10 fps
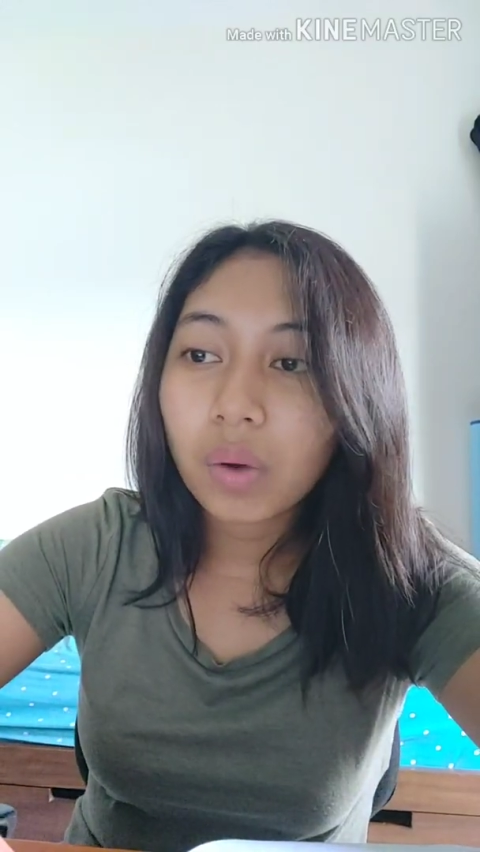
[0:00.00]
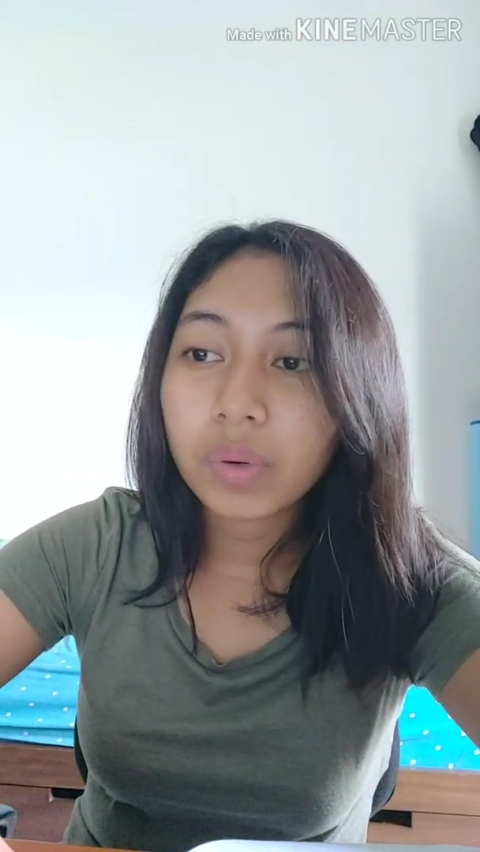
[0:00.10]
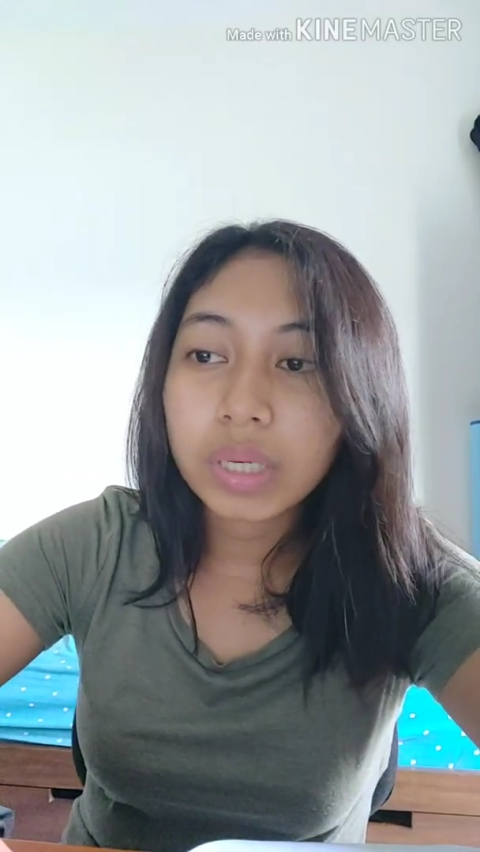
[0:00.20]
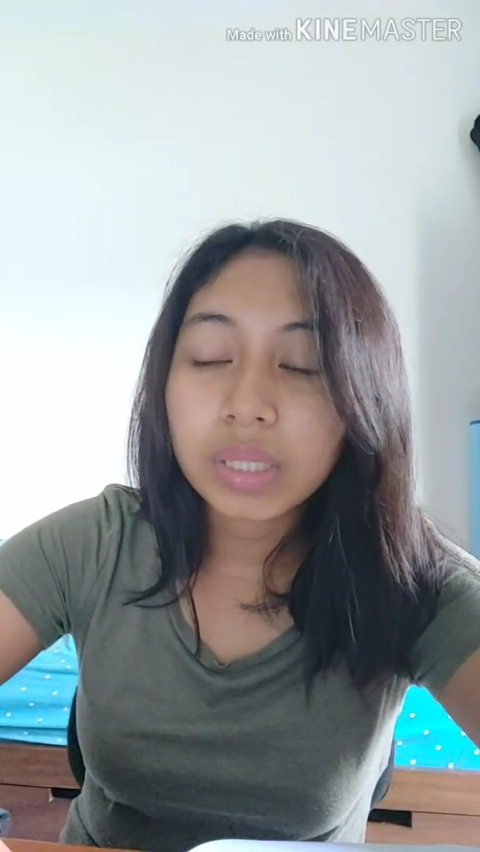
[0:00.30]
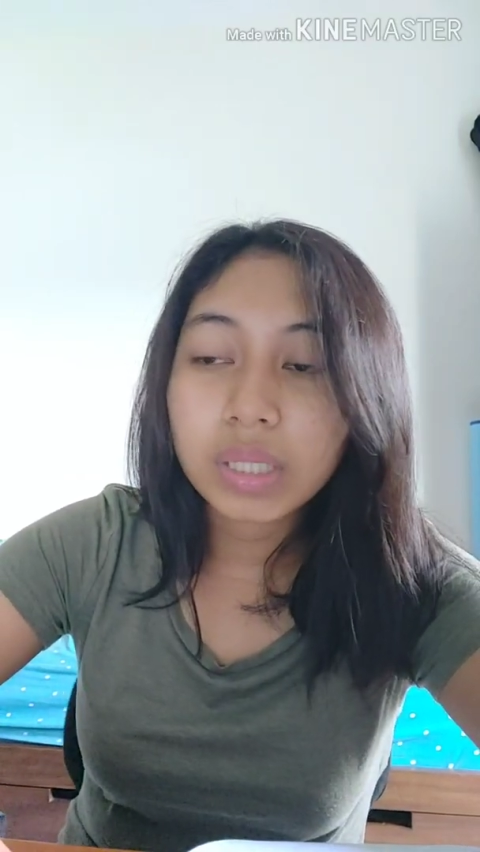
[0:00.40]

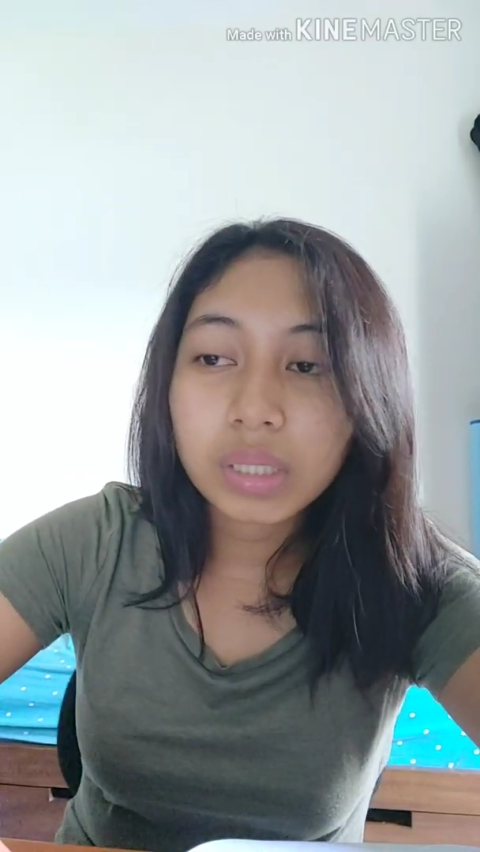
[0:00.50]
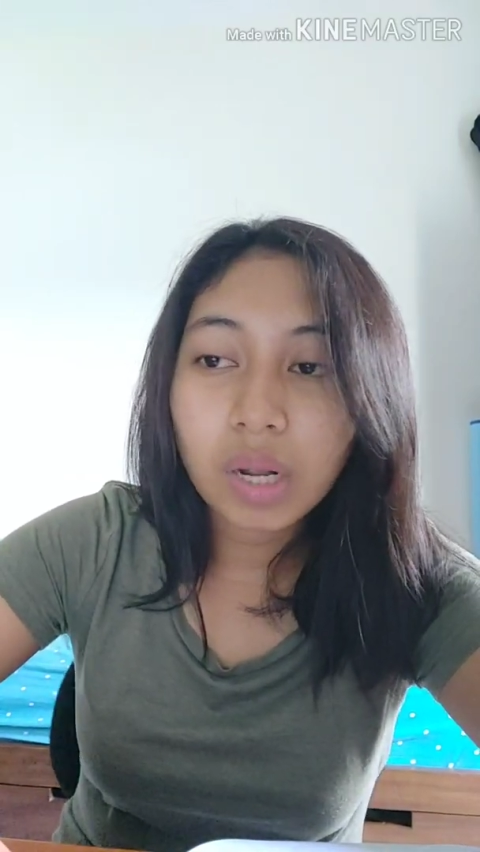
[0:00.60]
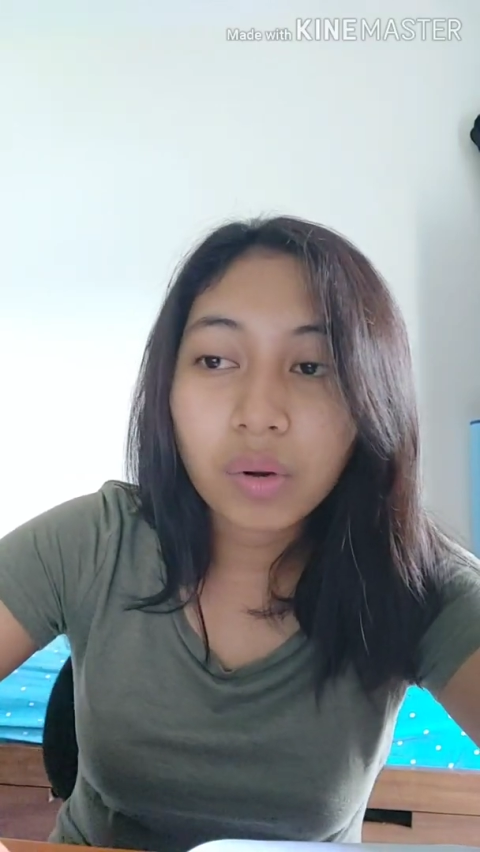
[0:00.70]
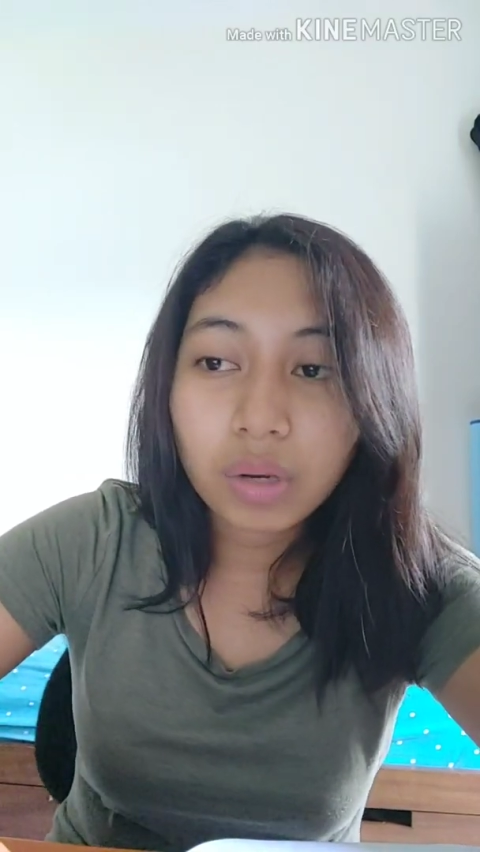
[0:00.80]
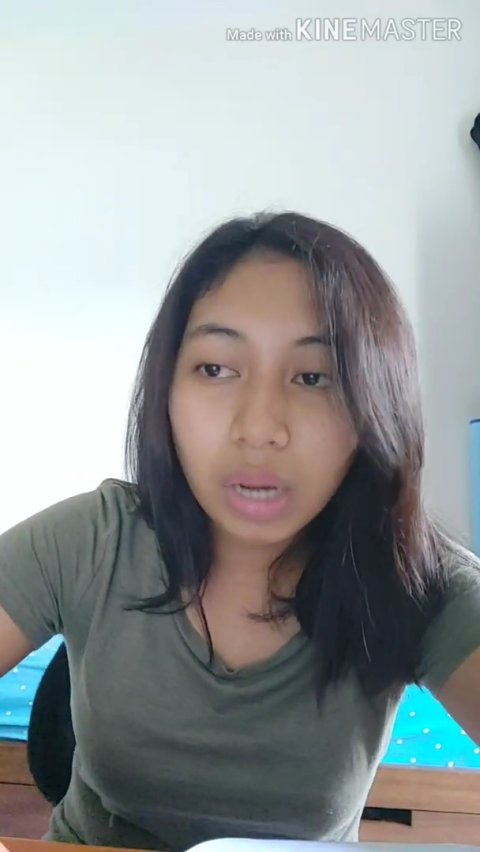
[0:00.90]
our
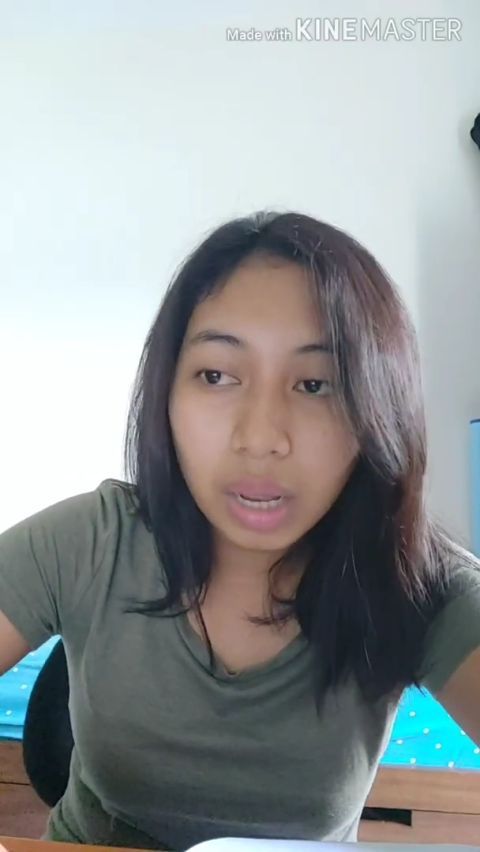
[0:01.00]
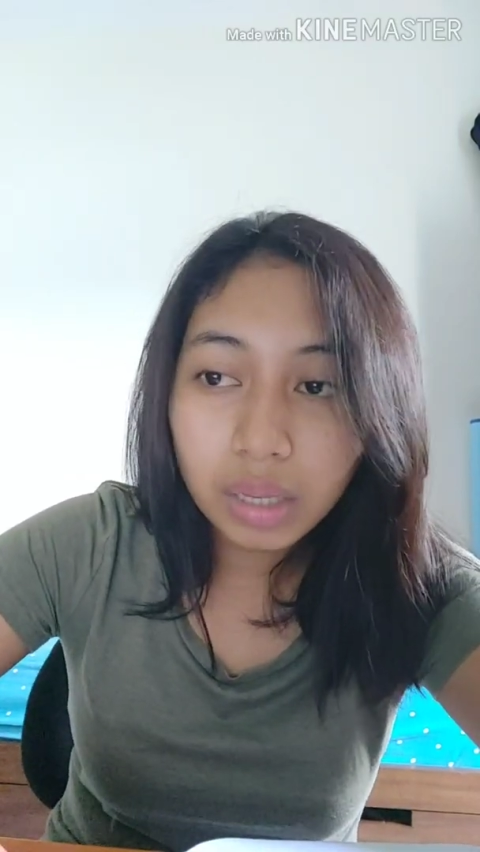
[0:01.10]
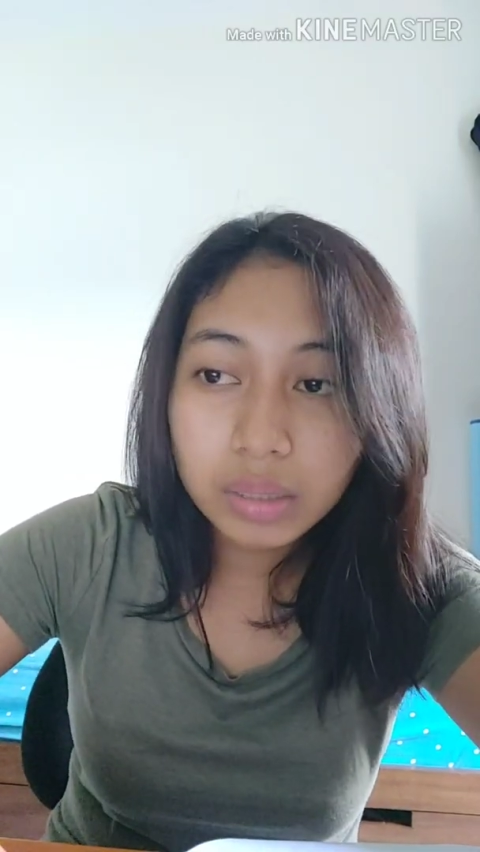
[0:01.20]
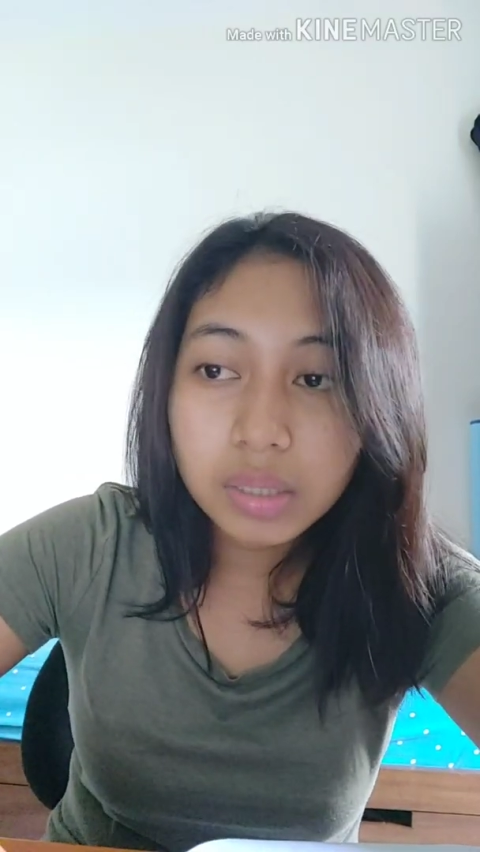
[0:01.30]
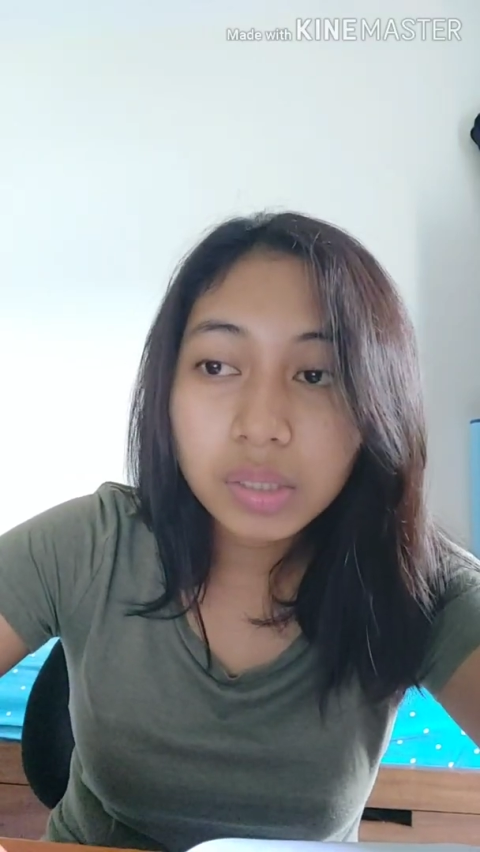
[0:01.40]
internal
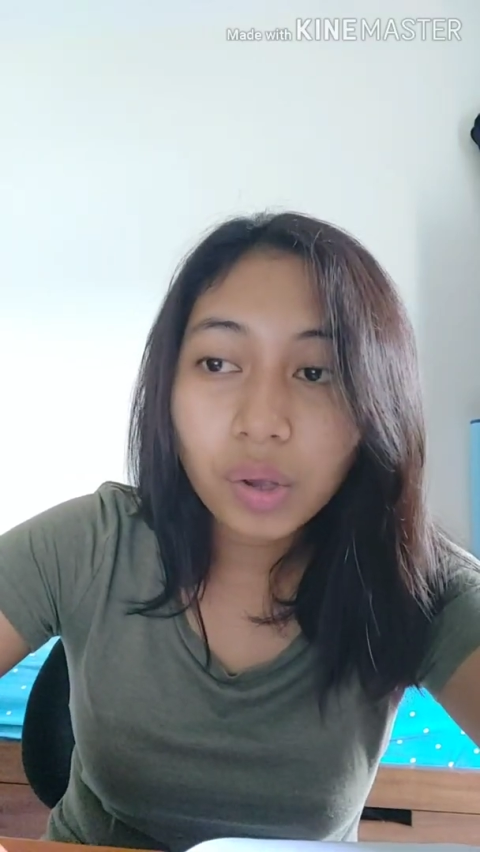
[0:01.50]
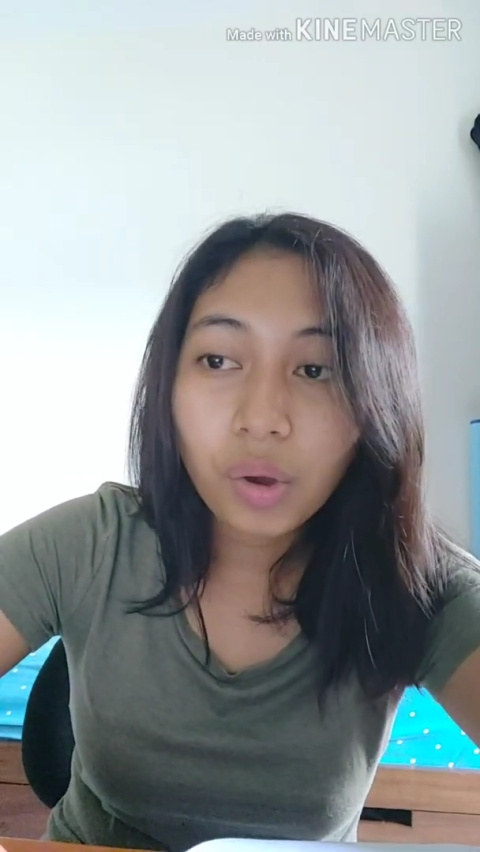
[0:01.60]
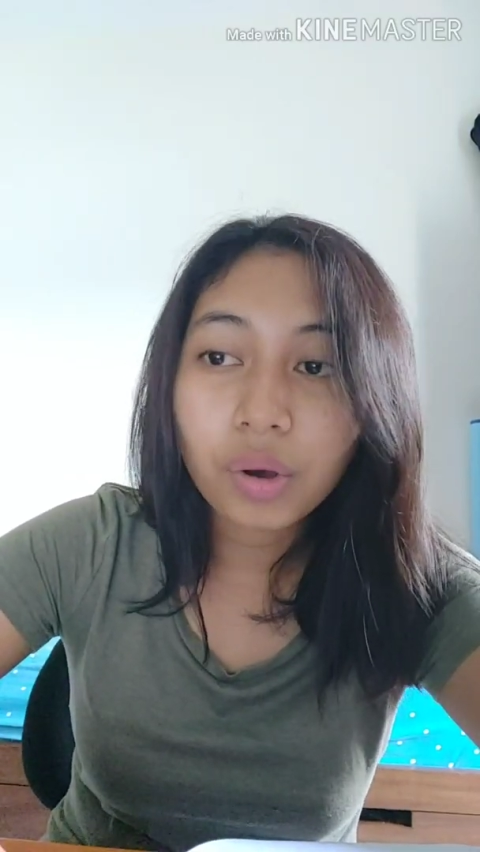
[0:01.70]
organs